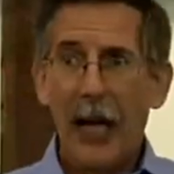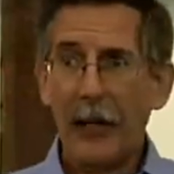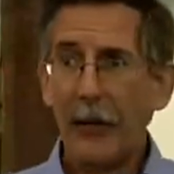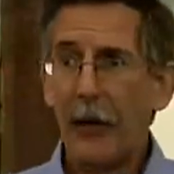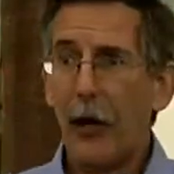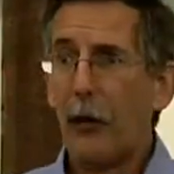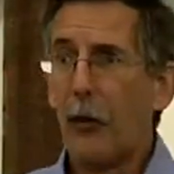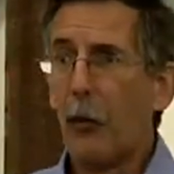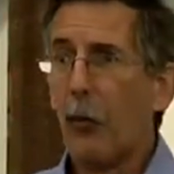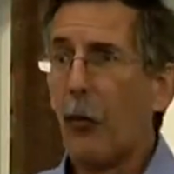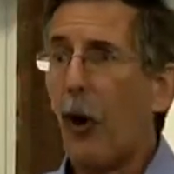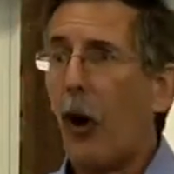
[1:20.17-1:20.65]
I
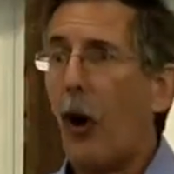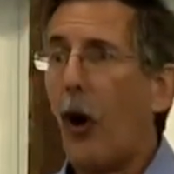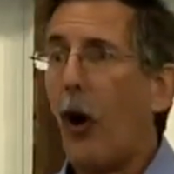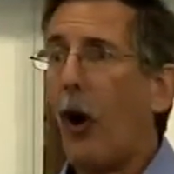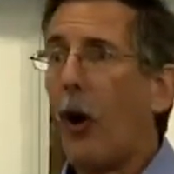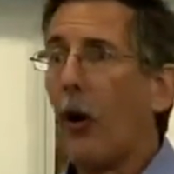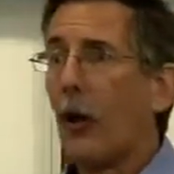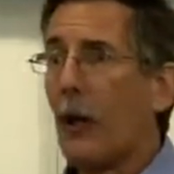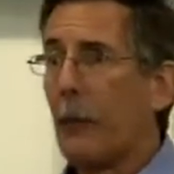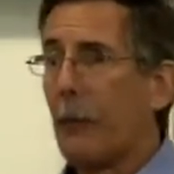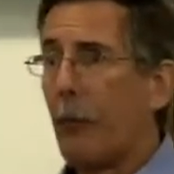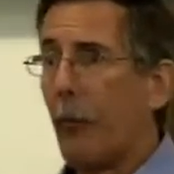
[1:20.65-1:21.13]
know that we're
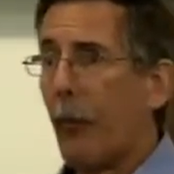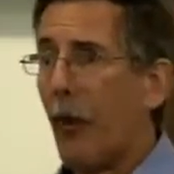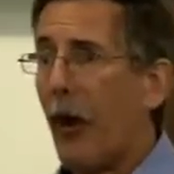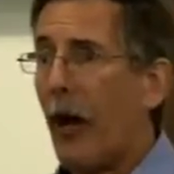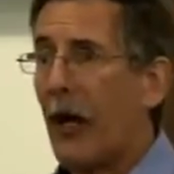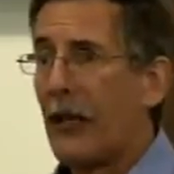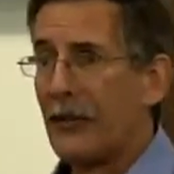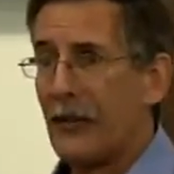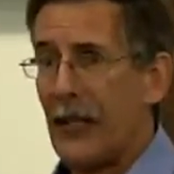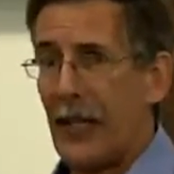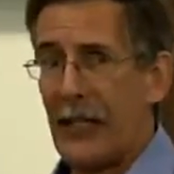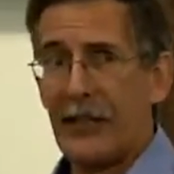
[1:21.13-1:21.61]
all in
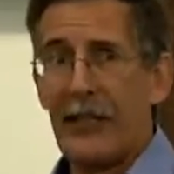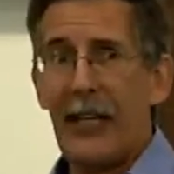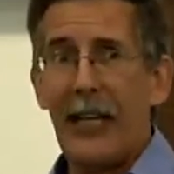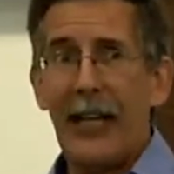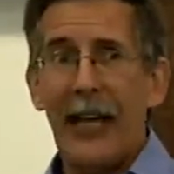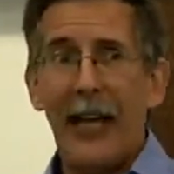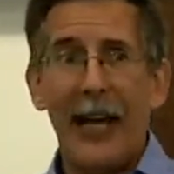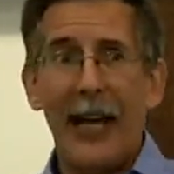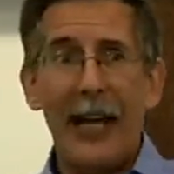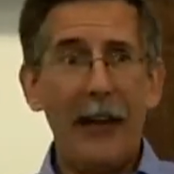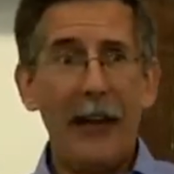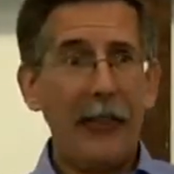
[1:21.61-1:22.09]
process,
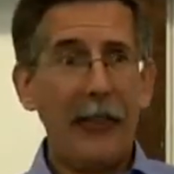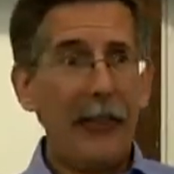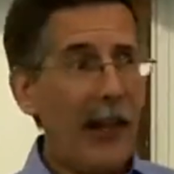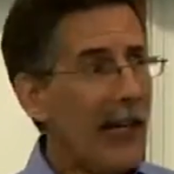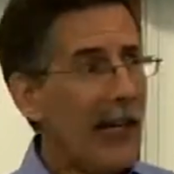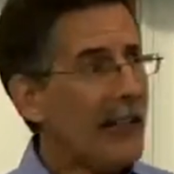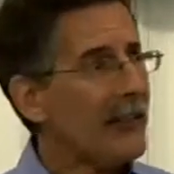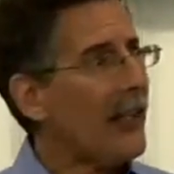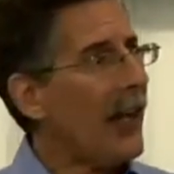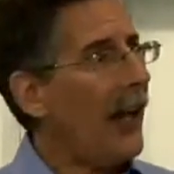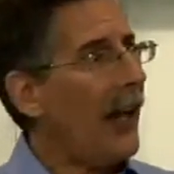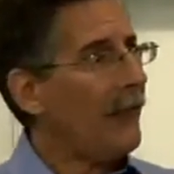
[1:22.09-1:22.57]
and the
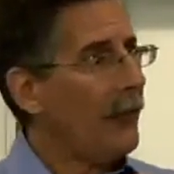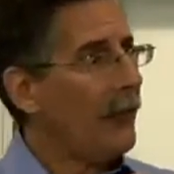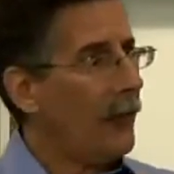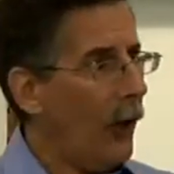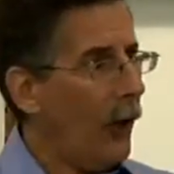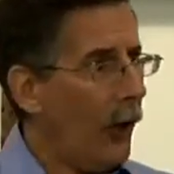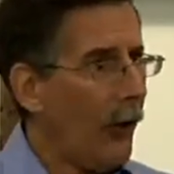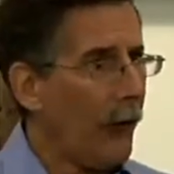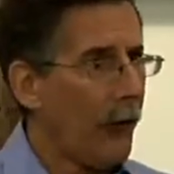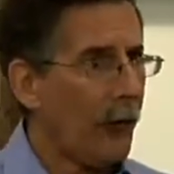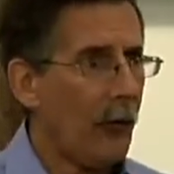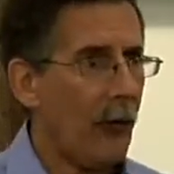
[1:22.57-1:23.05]
things that I've
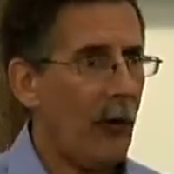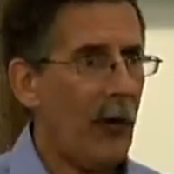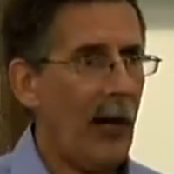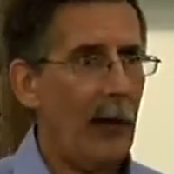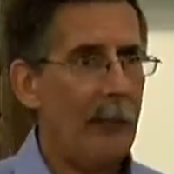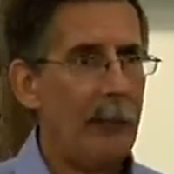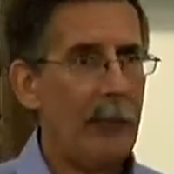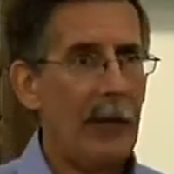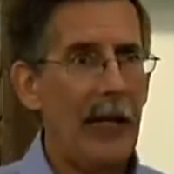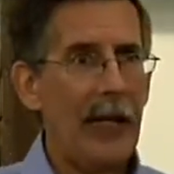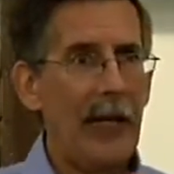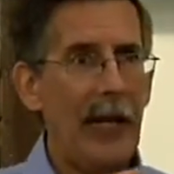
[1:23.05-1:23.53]
gone through
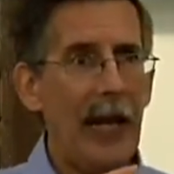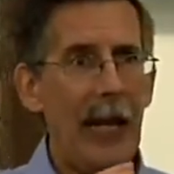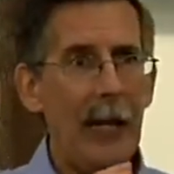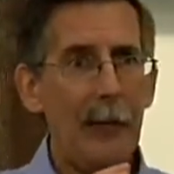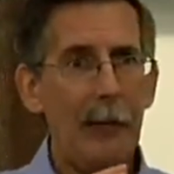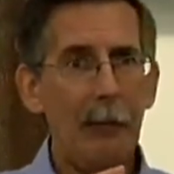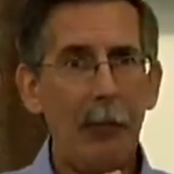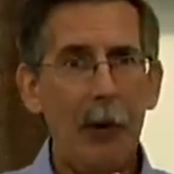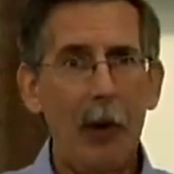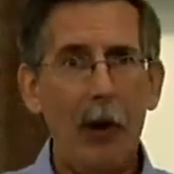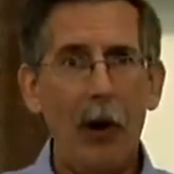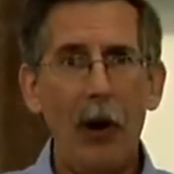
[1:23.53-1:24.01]
have been
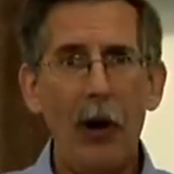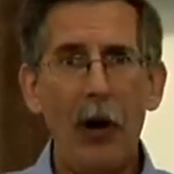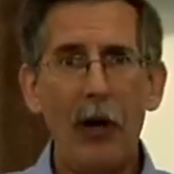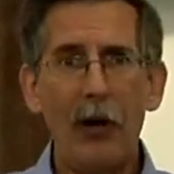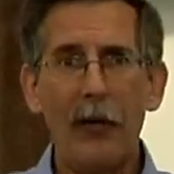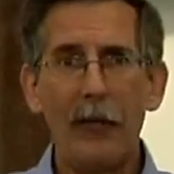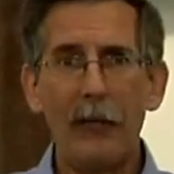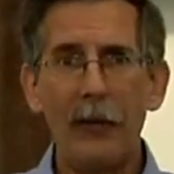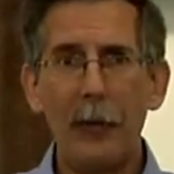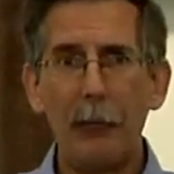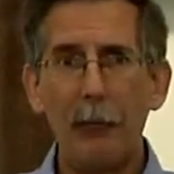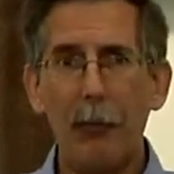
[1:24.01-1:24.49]
a
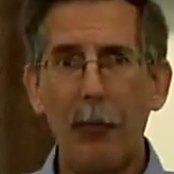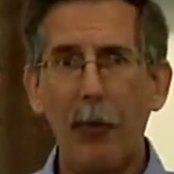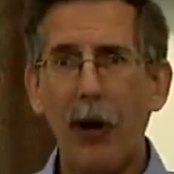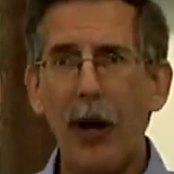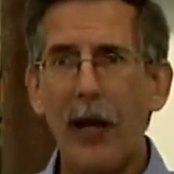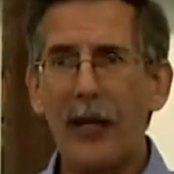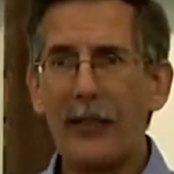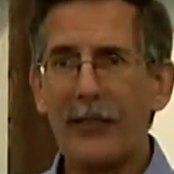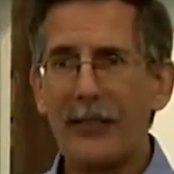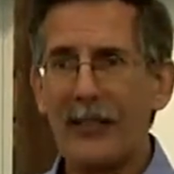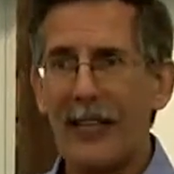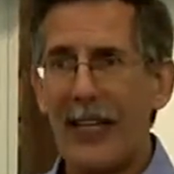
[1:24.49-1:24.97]
part of the
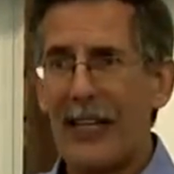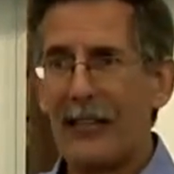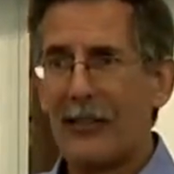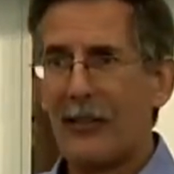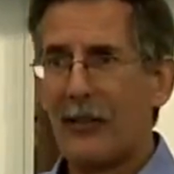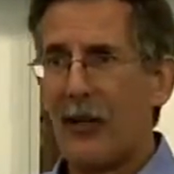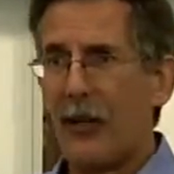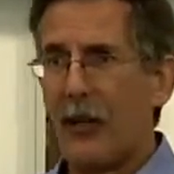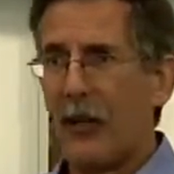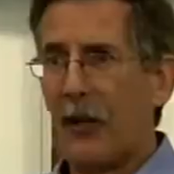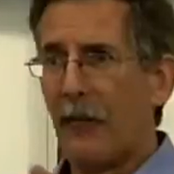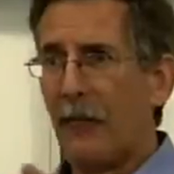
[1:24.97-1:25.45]

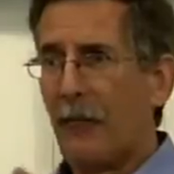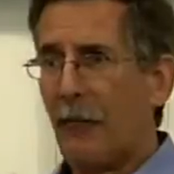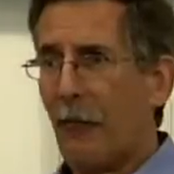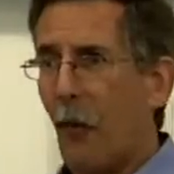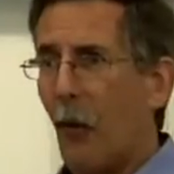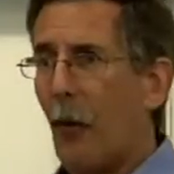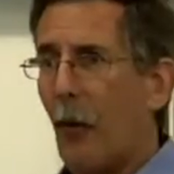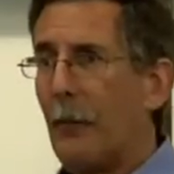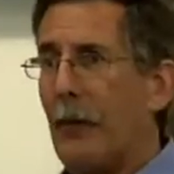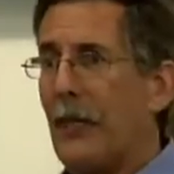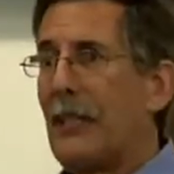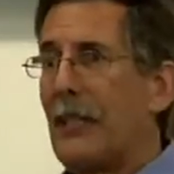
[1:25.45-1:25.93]
process to
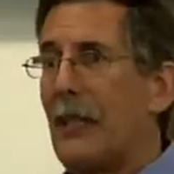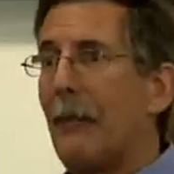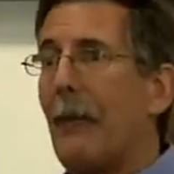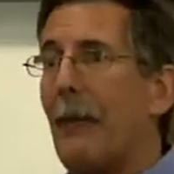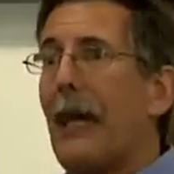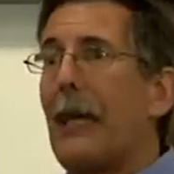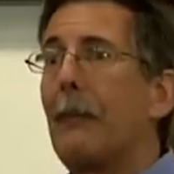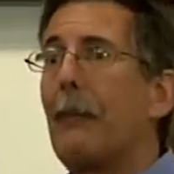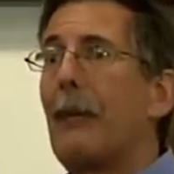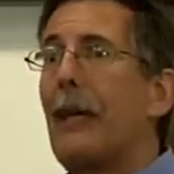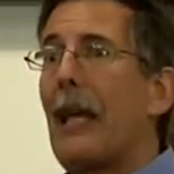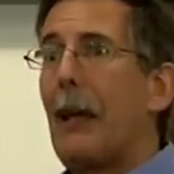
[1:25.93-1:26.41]
conform me to
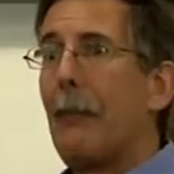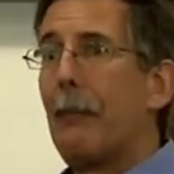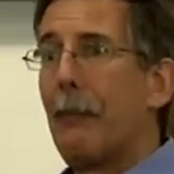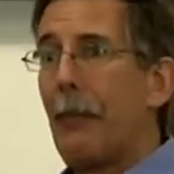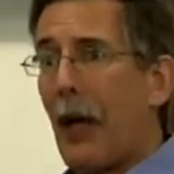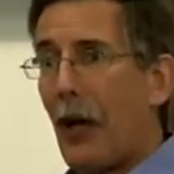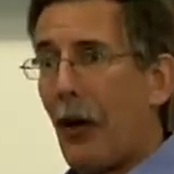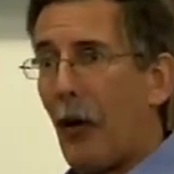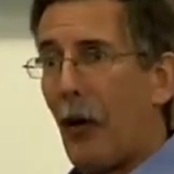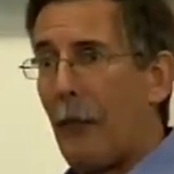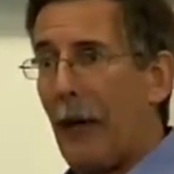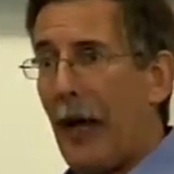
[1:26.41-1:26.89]
make me a
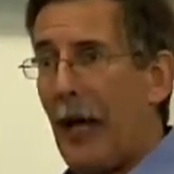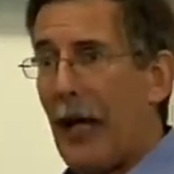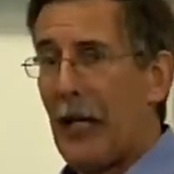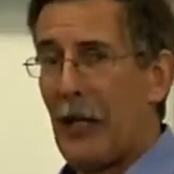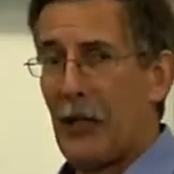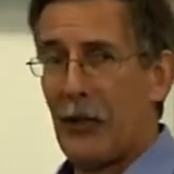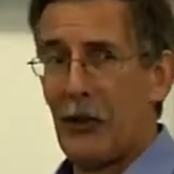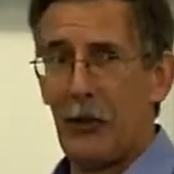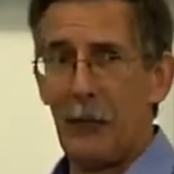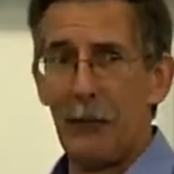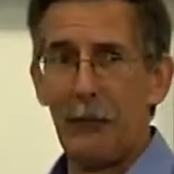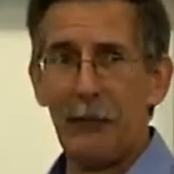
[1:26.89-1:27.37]
better
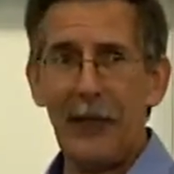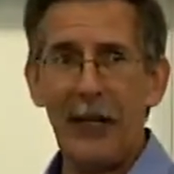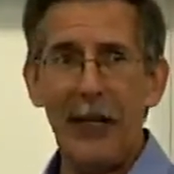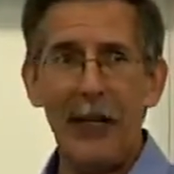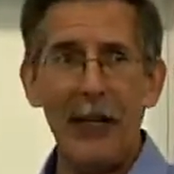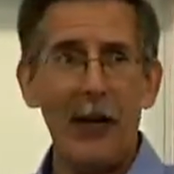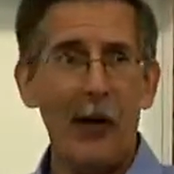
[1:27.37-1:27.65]
manager.